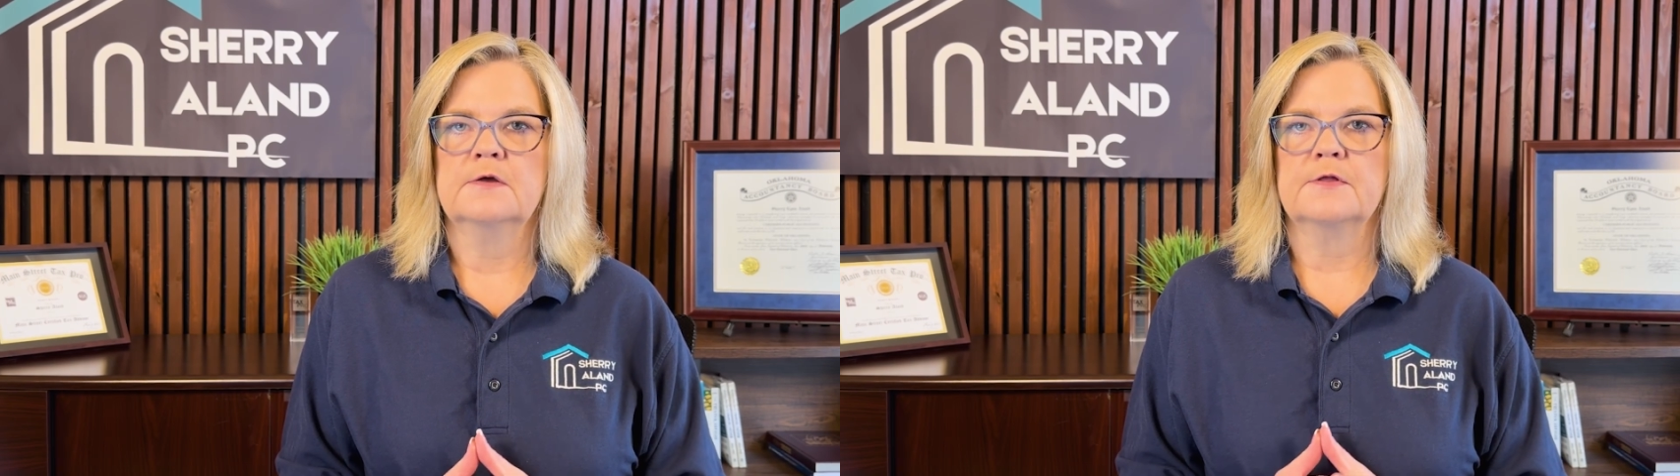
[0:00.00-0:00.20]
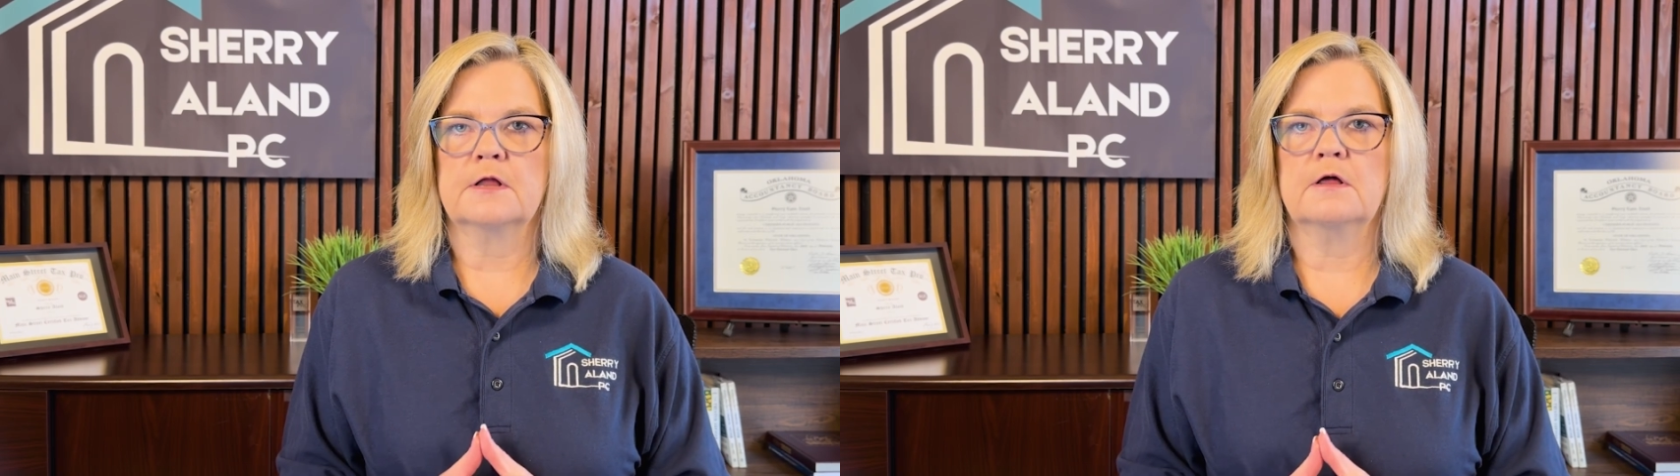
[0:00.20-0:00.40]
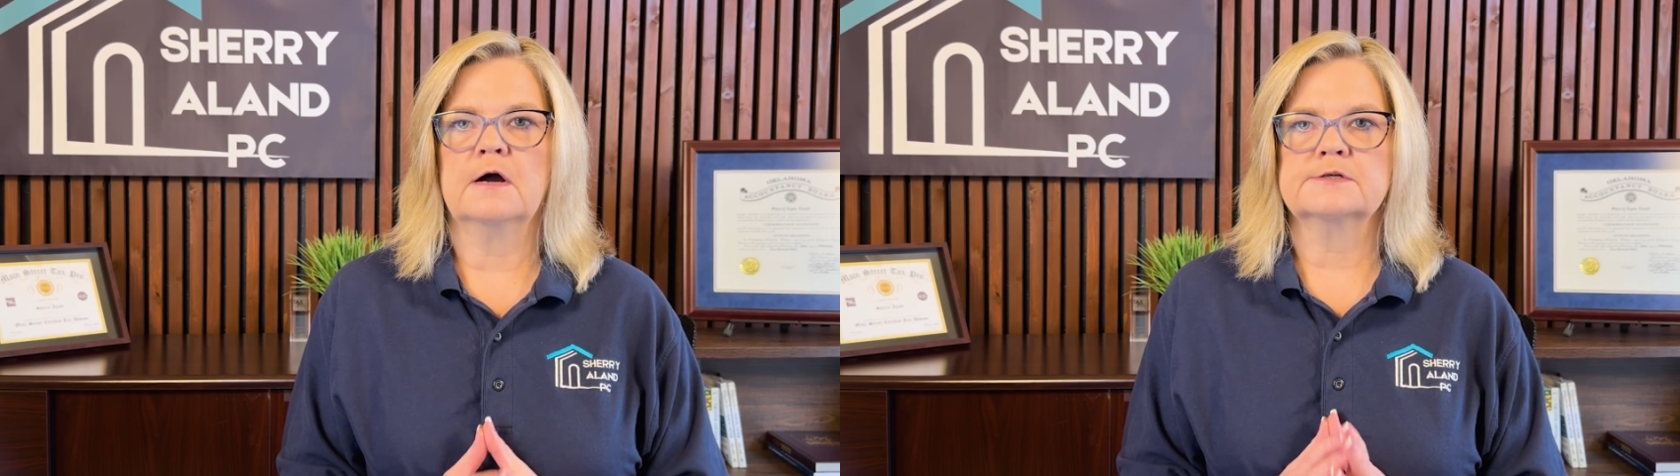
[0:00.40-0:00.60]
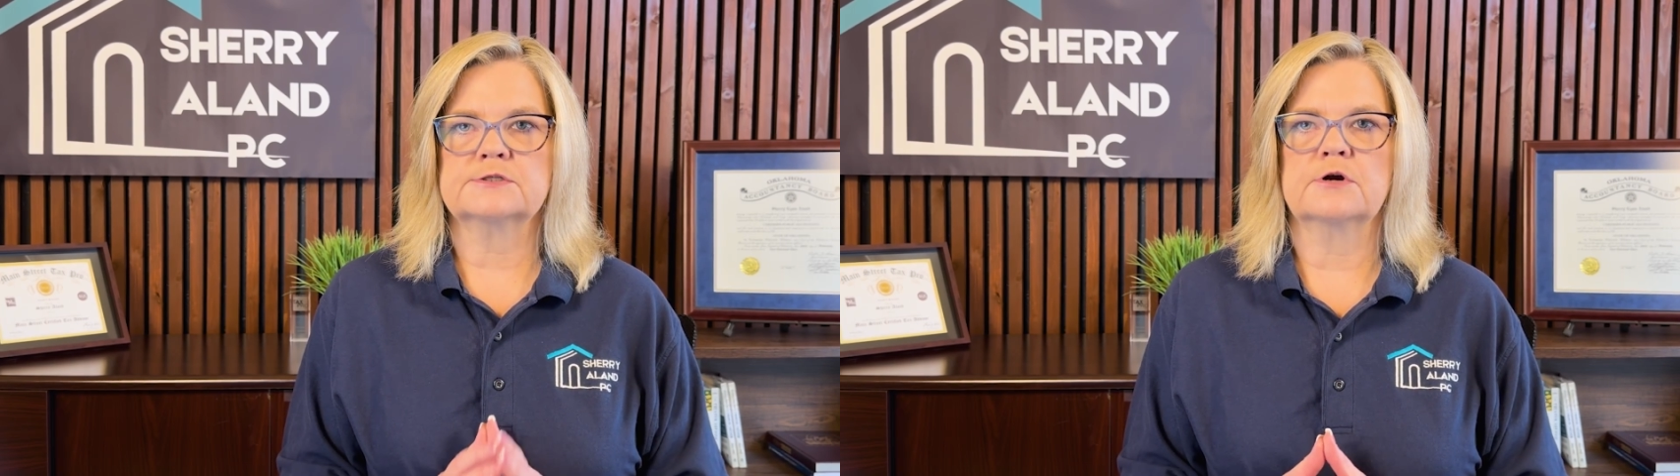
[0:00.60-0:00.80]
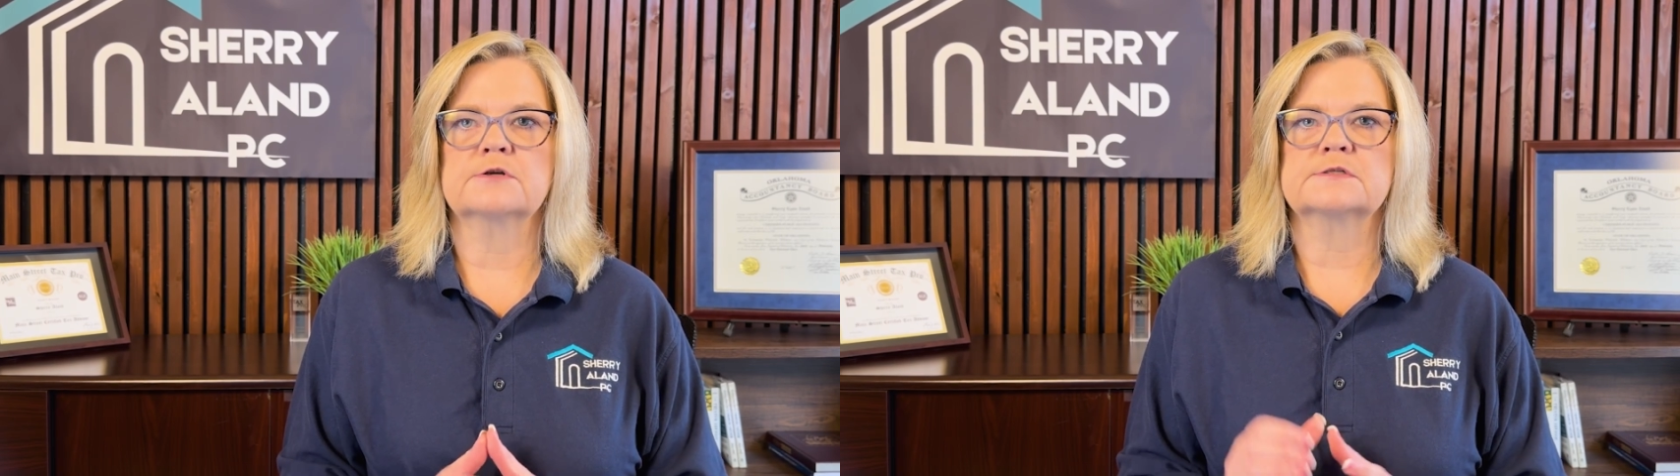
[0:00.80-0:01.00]
the clock
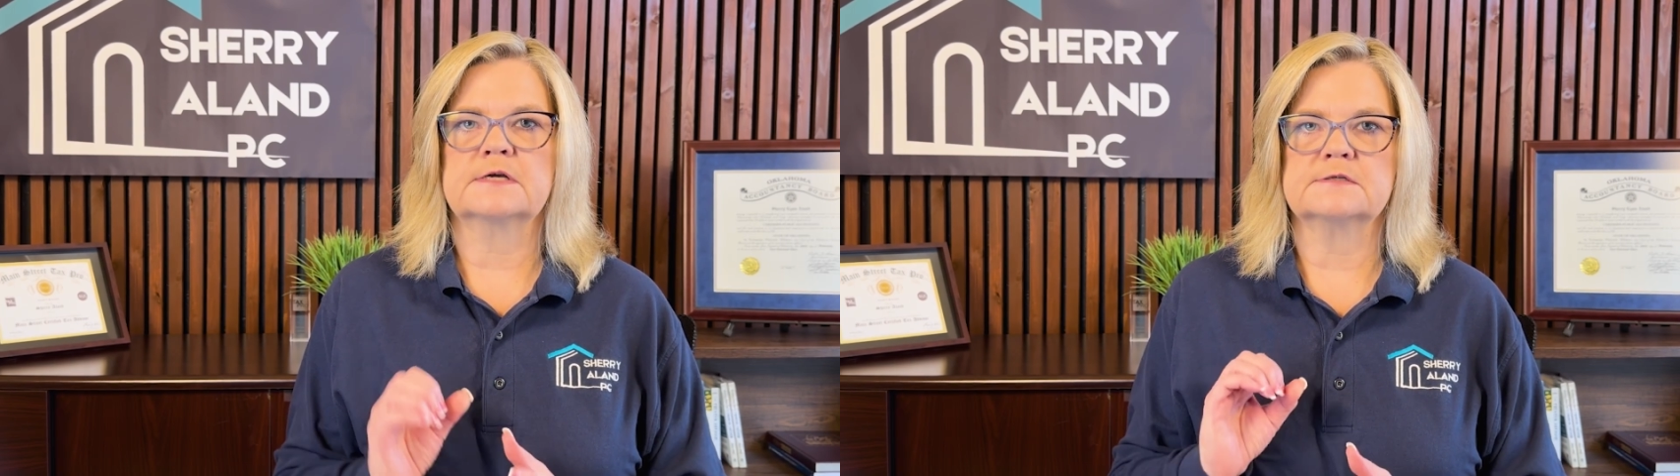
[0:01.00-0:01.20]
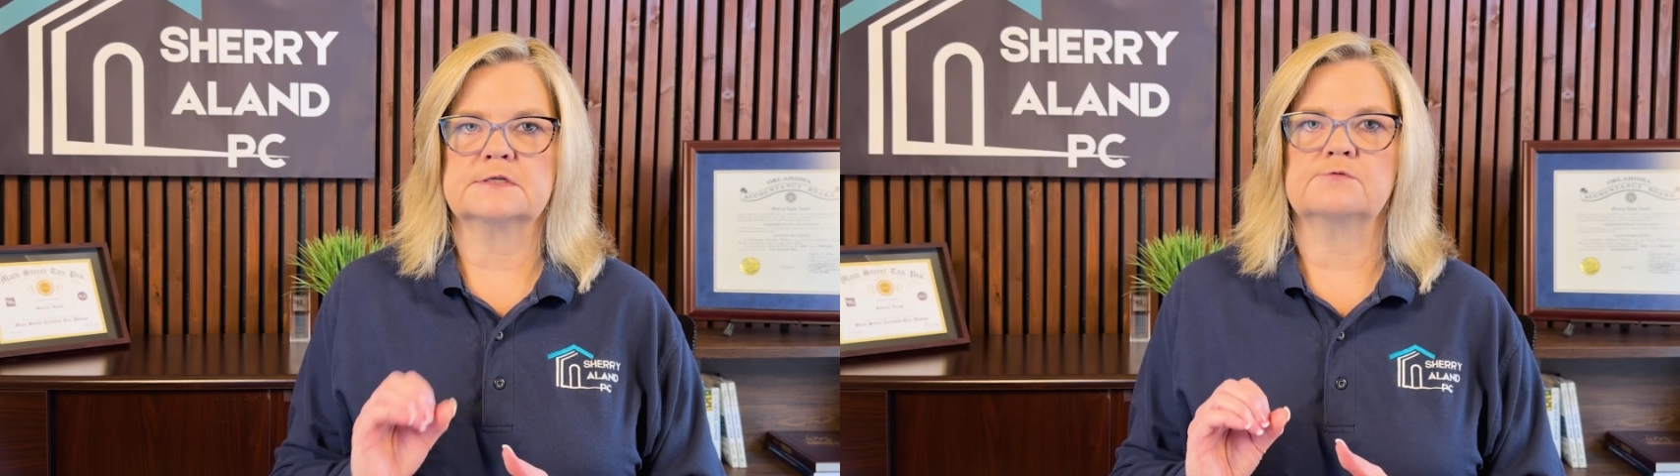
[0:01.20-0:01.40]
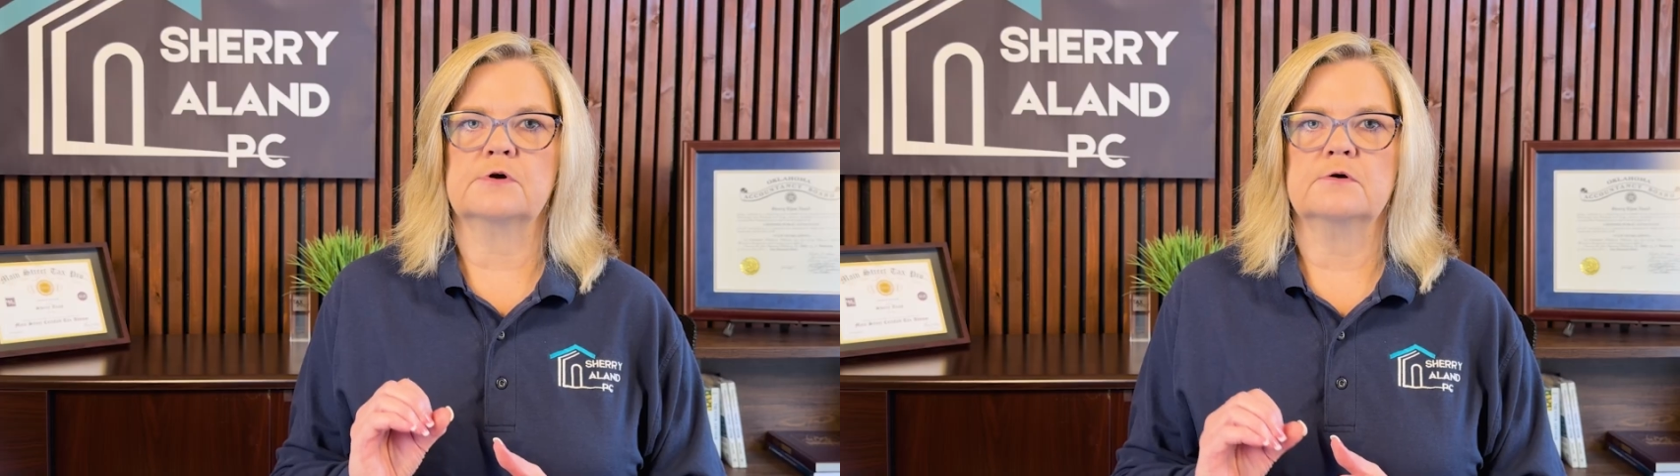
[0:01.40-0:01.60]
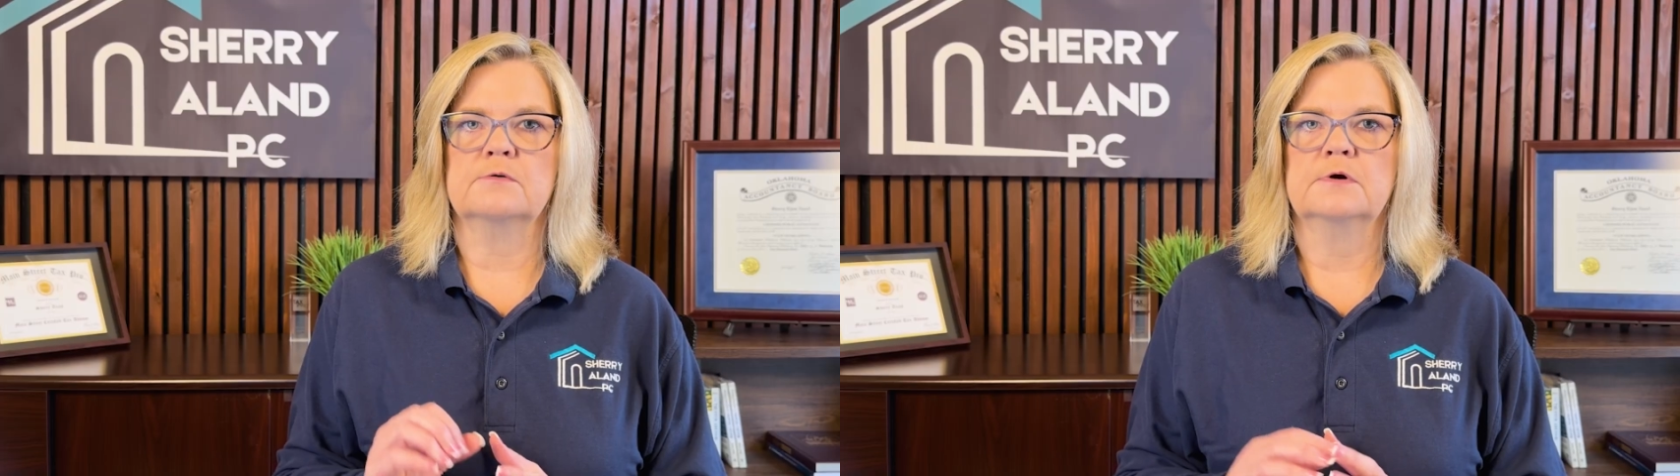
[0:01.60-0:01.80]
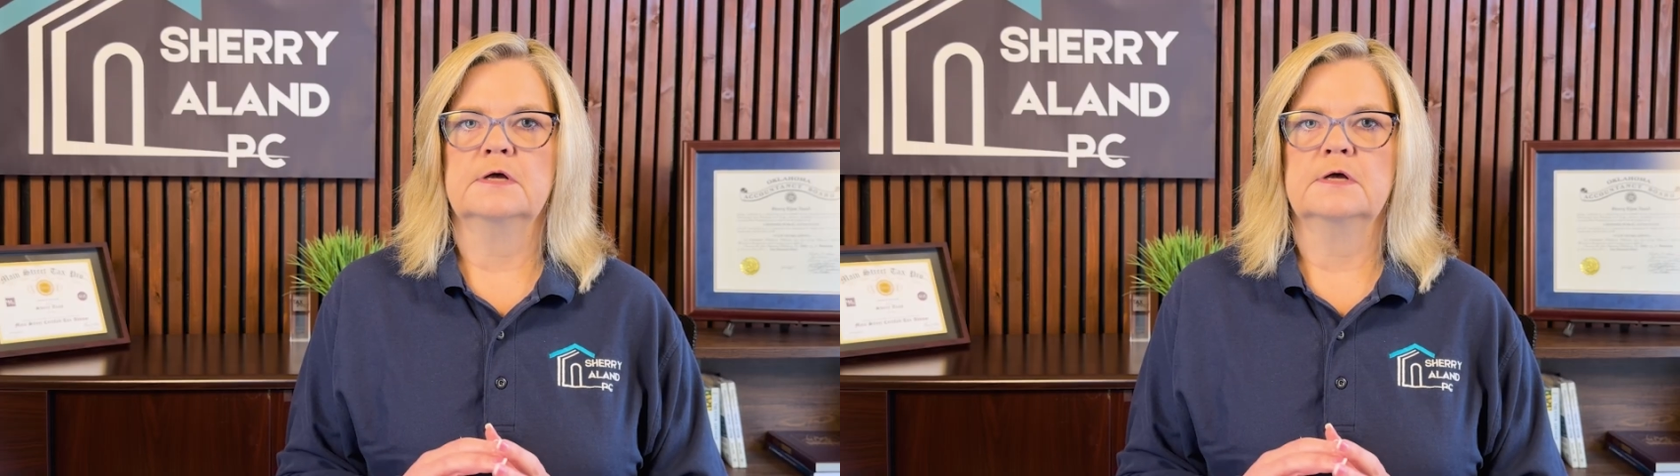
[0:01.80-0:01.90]
starts at 0,